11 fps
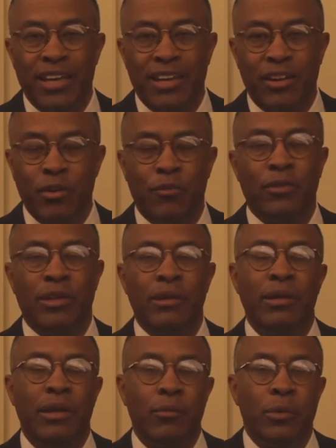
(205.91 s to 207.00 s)
and
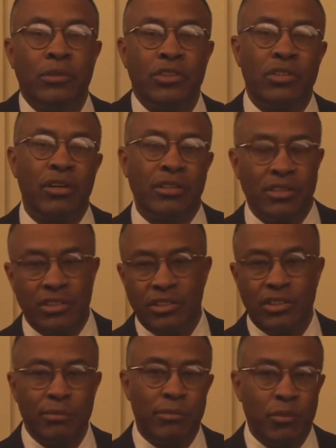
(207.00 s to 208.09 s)
hopefully uh, we'll start to see
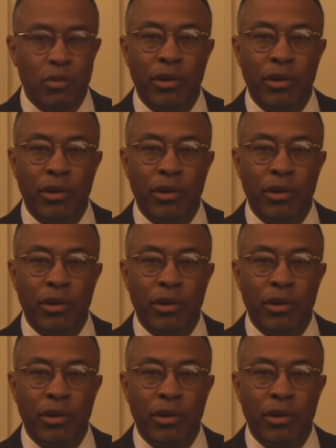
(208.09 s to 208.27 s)
some